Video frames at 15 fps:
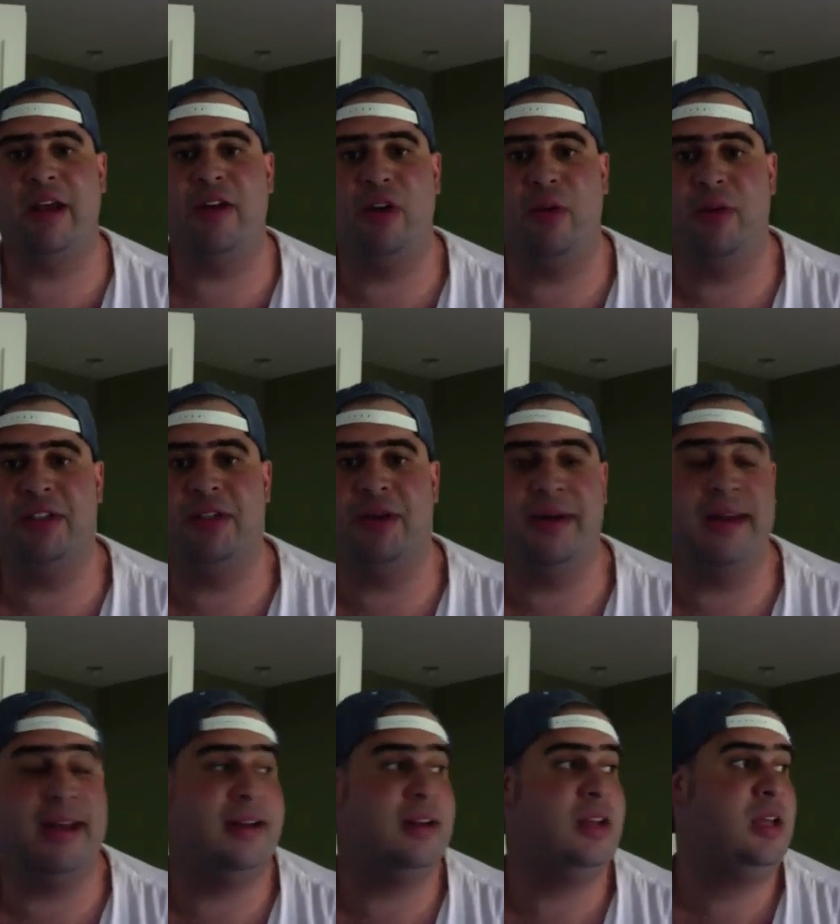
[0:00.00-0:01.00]
I don't know what's going
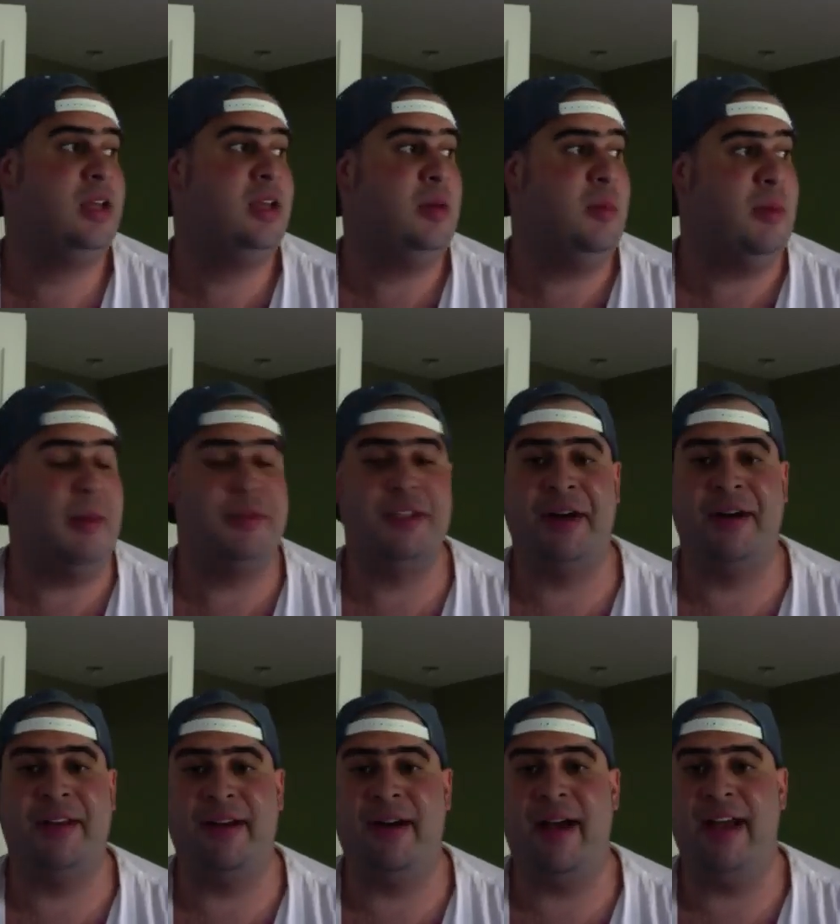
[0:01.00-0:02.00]
on, but I'm
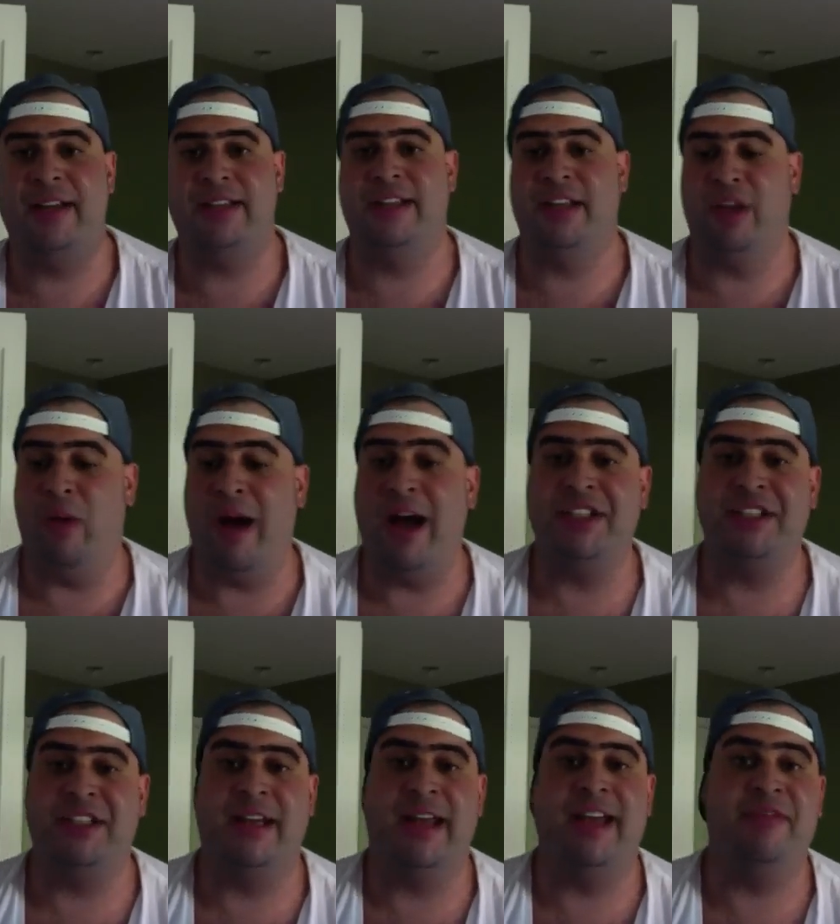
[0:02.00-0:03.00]
turning their ass into the
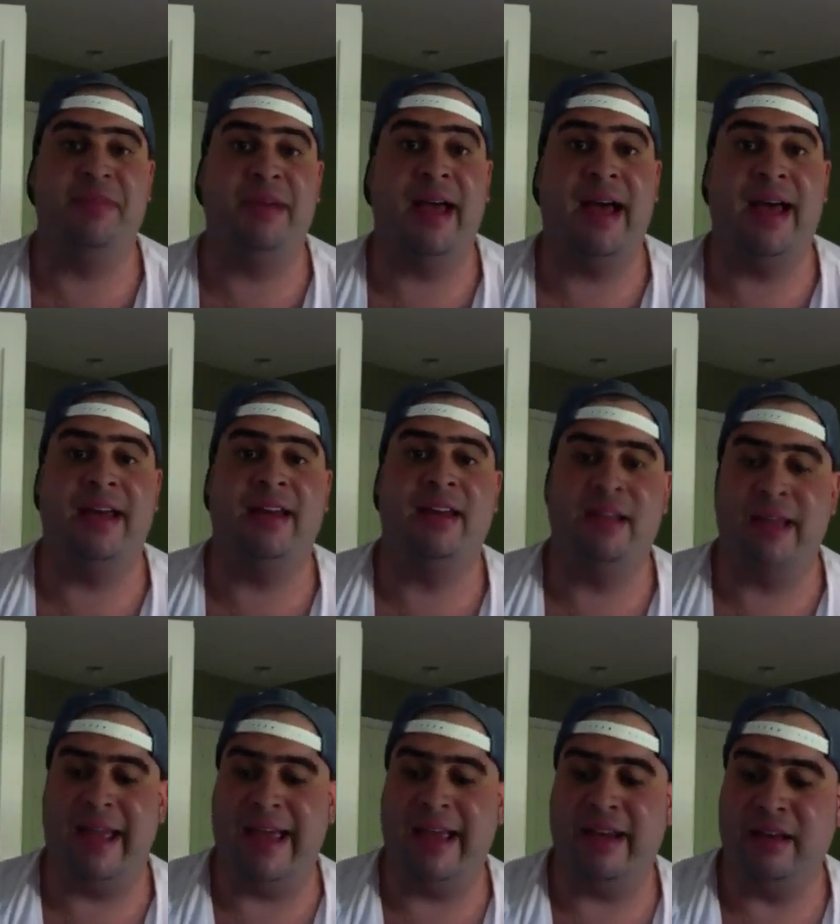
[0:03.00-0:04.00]
Washington F B I
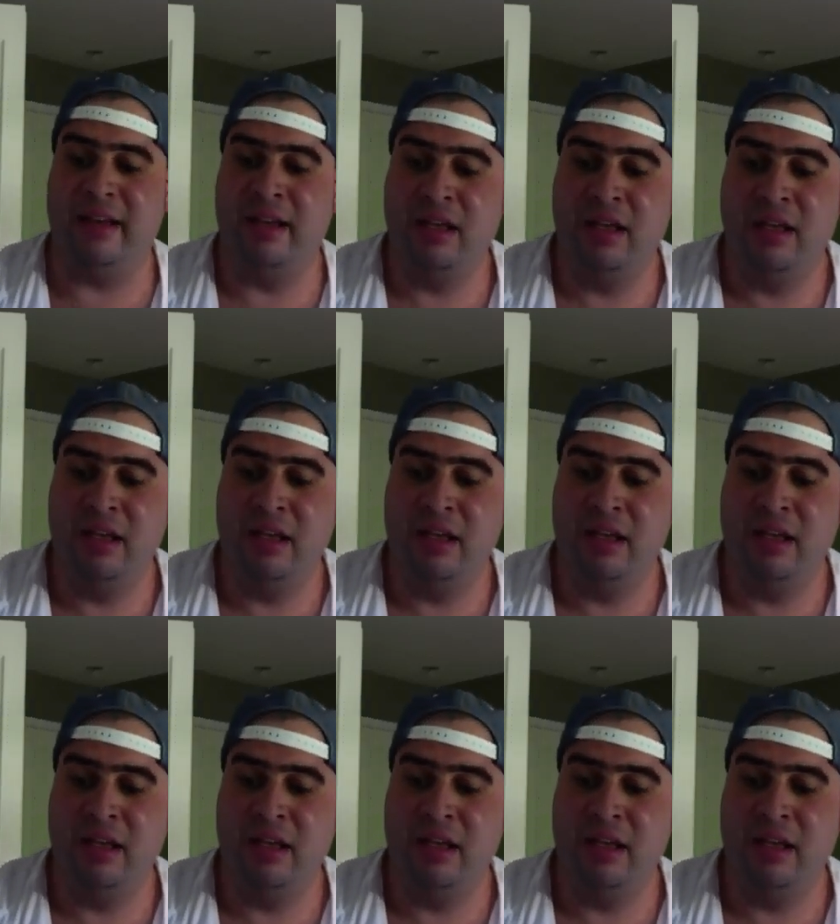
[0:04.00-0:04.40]
and